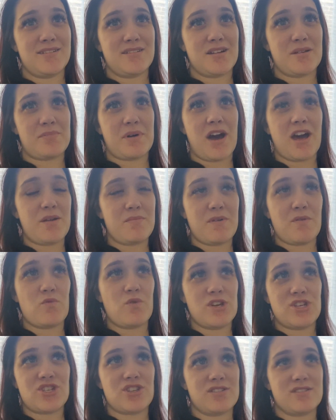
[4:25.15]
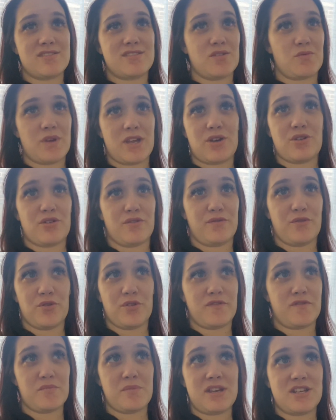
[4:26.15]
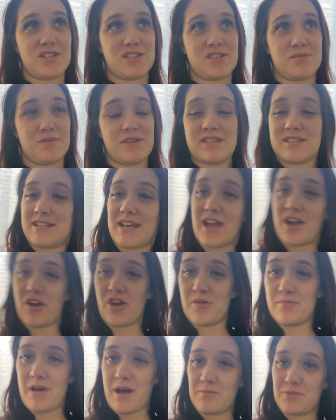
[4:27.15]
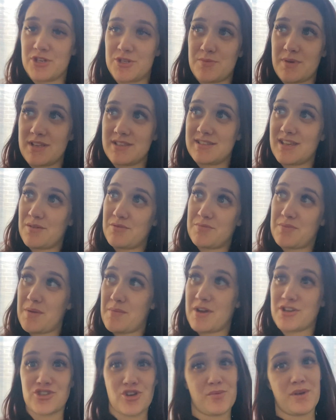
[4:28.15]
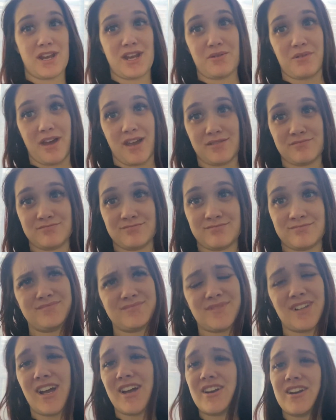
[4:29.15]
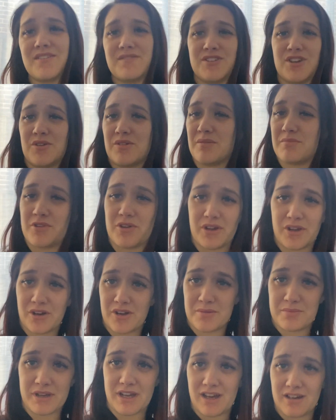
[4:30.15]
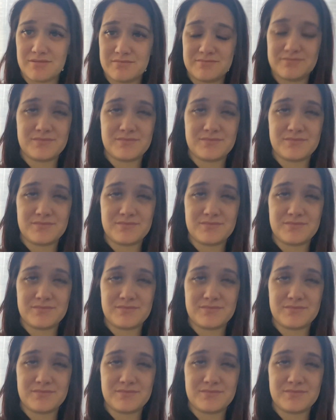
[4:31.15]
a part of me wishes that we could afford for me just to be a stay-at-home mum, which means that would be my job anyway. I don't even know what I'm going on about.